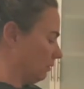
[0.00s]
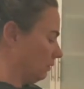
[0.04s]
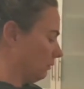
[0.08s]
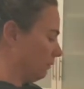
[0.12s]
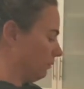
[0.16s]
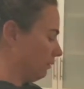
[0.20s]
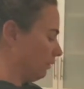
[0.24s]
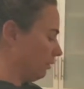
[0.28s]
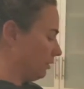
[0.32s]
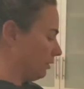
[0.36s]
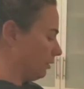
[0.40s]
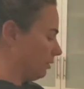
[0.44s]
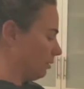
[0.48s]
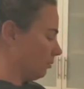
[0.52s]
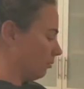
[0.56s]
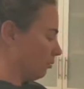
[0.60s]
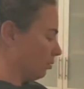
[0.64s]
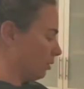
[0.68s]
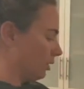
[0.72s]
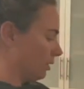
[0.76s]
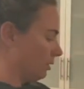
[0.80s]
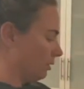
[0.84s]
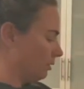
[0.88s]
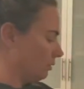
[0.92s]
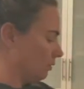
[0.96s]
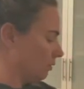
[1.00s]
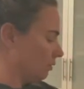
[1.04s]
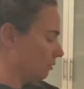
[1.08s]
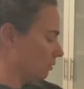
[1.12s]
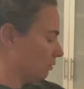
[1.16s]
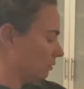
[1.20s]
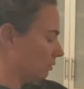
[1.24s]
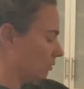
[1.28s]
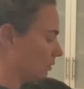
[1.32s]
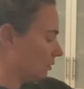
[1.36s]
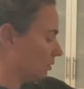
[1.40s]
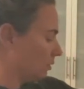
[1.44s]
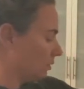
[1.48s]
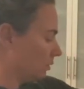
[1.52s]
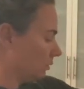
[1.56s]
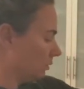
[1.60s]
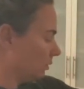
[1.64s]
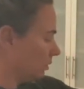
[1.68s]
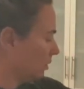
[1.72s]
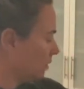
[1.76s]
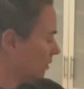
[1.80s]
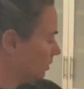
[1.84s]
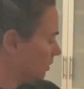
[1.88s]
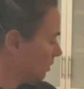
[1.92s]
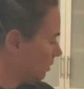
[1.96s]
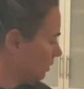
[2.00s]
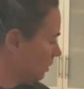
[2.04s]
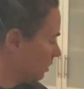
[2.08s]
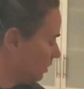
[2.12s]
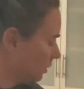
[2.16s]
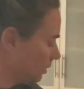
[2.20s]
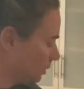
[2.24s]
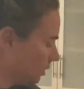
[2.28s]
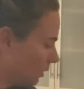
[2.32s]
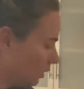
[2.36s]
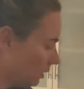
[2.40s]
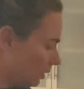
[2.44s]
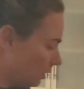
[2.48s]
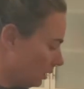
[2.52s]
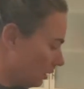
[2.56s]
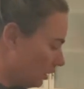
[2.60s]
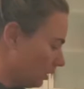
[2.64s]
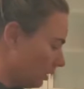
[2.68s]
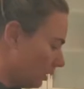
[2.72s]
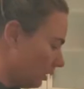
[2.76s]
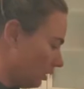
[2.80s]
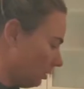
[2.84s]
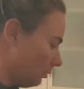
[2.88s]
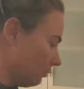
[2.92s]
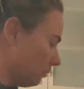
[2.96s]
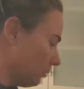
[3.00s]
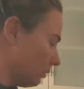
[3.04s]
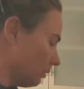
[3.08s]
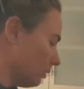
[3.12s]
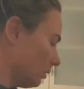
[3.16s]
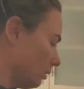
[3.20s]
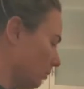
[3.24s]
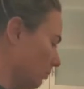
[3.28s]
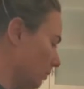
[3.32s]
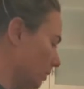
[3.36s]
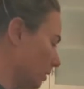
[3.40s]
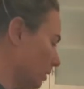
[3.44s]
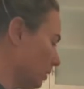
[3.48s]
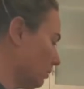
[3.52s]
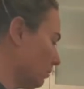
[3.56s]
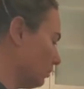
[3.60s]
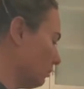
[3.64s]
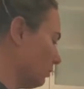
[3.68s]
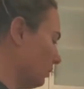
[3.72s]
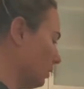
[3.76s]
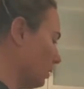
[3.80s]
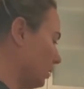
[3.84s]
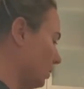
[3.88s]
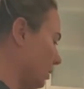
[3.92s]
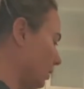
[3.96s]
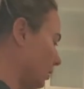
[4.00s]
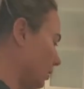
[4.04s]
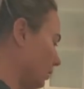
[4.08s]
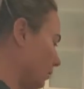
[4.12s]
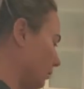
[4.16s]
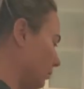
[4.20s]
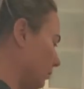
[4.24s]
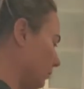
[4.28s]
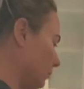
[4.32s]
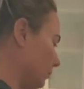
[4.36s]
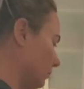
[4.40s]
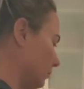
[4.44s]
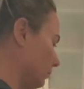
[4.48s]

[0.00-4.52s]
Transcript: frozen peas and corn. And I'm just going to mix all that in.